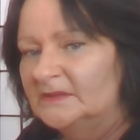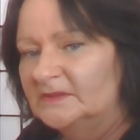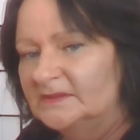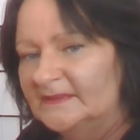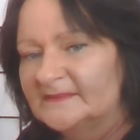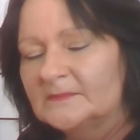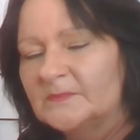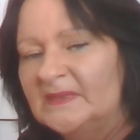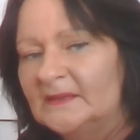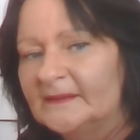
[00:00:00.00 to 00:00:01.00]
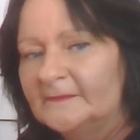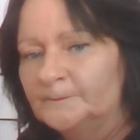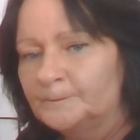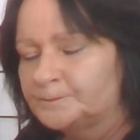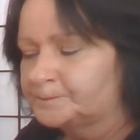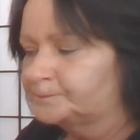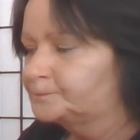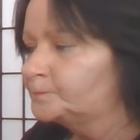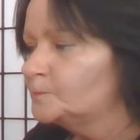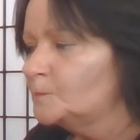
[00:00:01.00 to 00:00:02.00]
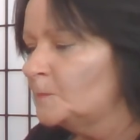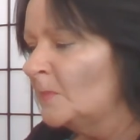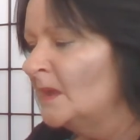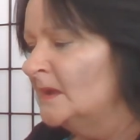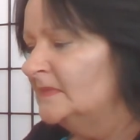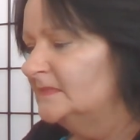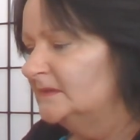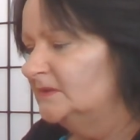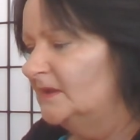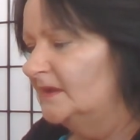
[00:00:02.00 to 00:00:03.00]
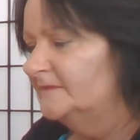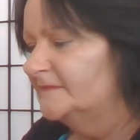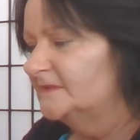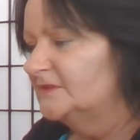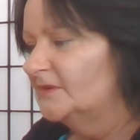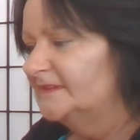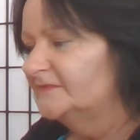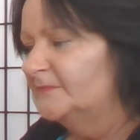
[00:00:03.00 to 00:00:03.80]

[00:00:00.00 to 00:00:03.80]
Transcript: You need some healing. Then you have the Knight of